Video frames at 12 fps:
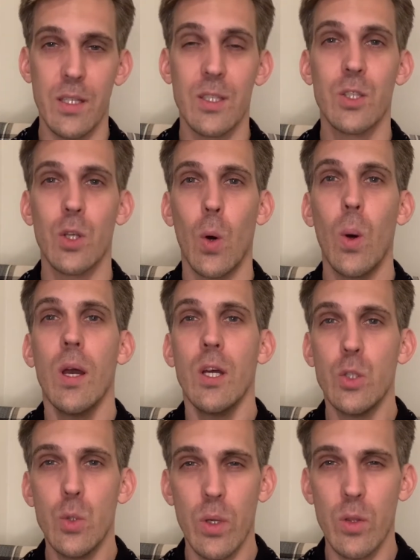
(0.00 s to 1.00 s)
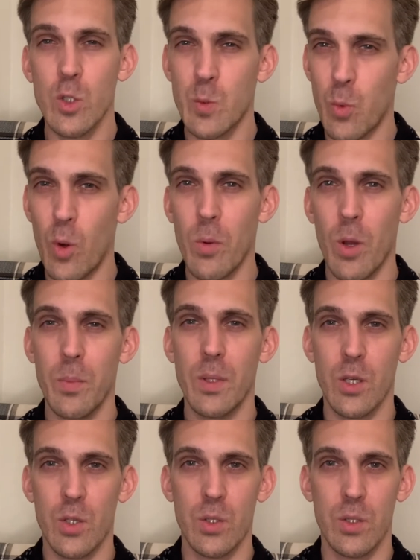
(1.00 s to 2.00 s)
So doing those pro-am
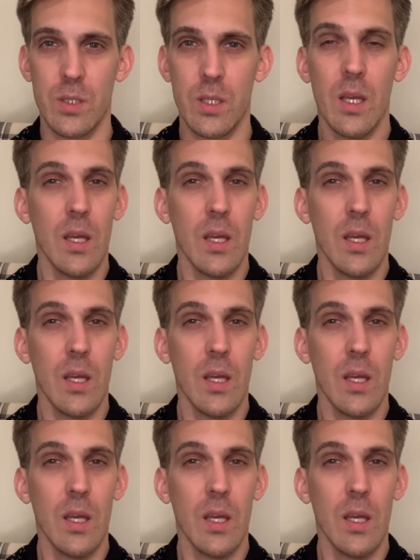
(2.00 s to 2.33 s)
competitions,